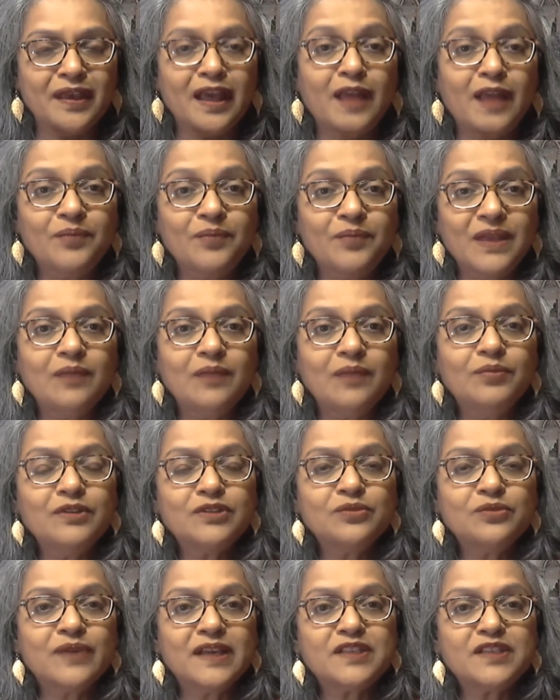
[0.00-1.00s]
and be able
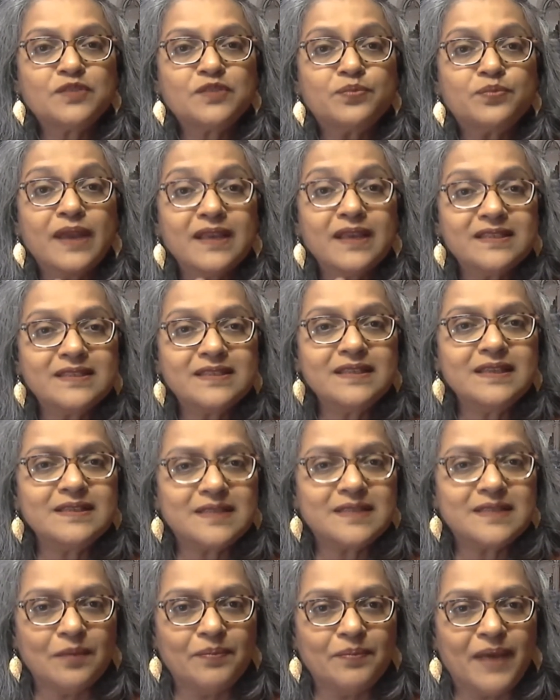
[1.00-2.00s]
to express
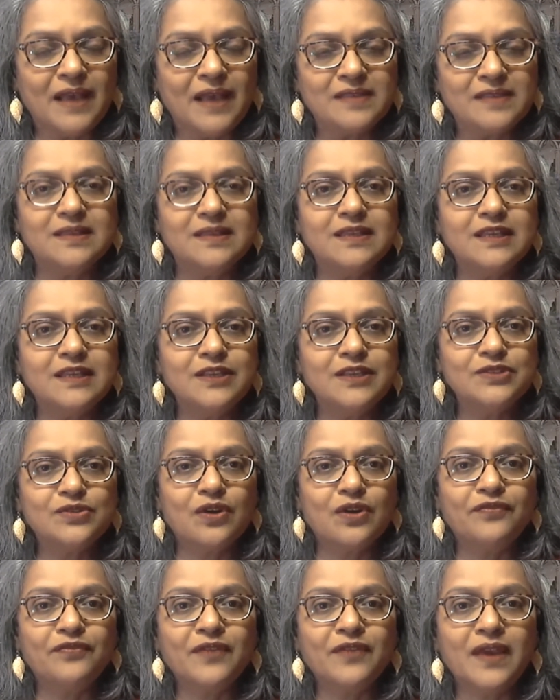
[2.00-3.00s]
these capacities
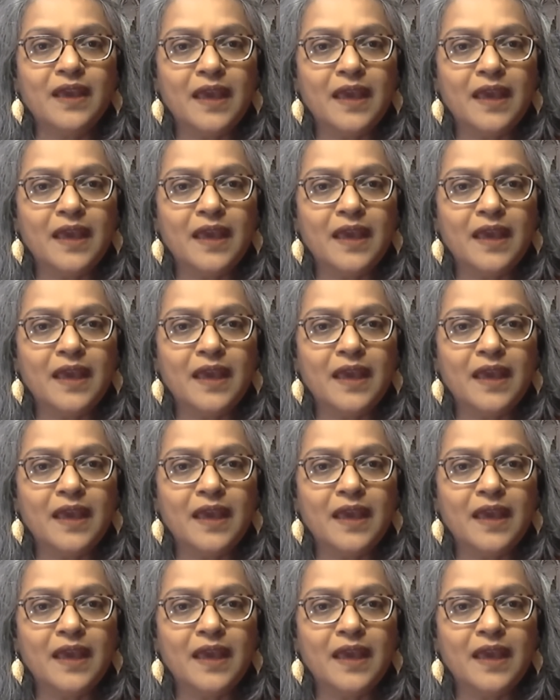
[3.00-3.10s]
of